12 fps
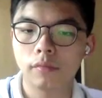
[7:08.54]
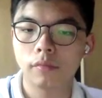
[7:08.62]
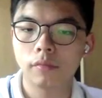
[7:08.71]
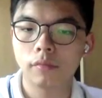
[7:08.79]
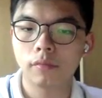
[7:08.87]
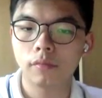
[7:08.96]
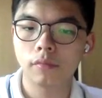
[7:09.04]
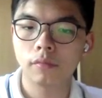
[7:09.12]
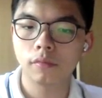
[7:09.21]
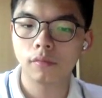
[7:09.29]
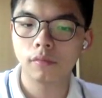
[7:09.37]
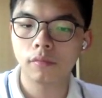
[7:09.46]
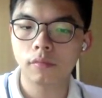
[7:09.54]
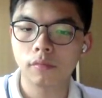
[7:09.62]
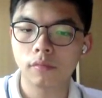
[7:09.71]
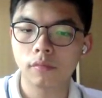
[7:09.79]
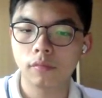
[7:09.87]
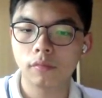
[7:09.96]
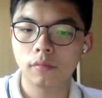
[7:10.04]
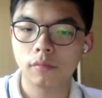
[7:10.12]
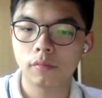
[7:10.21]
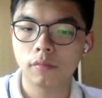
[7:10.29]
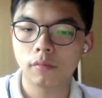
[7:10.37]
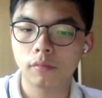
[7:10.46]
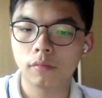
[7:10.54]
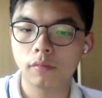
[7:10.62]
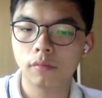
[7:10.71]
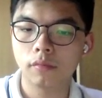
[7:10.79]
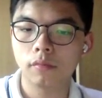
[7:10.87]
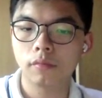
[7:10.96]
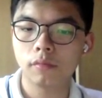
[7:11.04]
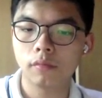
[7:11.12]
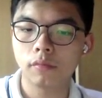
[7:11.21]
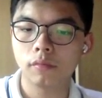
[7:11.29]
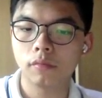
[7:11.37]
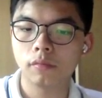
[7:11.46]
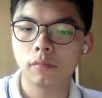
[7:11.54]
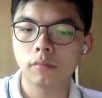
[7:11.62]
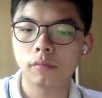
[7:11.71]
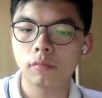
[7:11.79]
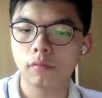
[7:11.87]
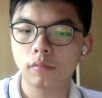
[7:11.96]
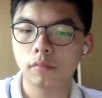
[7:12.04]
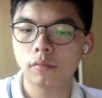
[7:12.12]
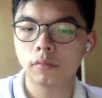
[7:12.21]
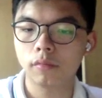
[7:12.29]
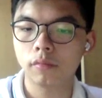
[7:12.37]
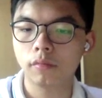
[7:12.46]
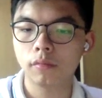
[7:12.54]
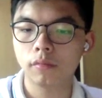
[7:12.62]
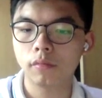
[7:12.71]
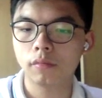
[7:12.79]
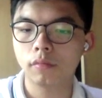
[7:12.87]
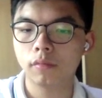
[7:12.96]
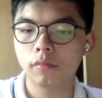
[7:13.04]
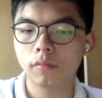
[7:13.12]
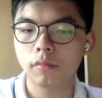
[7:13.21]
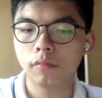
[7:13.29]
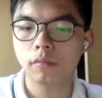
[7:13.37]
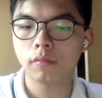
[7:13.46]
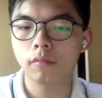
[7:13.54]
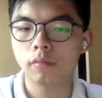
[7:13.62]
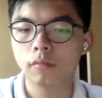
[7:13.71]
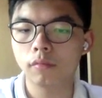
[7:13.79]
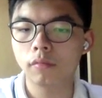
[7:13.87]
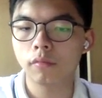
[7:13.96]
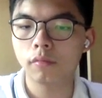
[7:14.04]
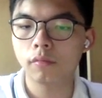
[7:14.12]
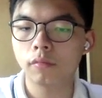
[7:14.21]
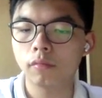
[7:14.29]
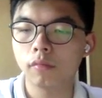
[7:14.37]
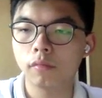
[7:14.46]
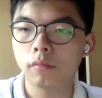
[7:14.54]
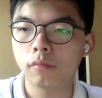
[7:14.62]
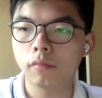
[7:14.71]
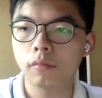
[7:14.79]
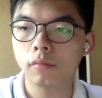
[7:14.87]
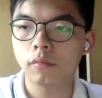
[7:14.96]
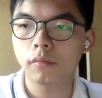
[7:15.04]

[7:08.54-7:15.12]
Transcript: (not speaking)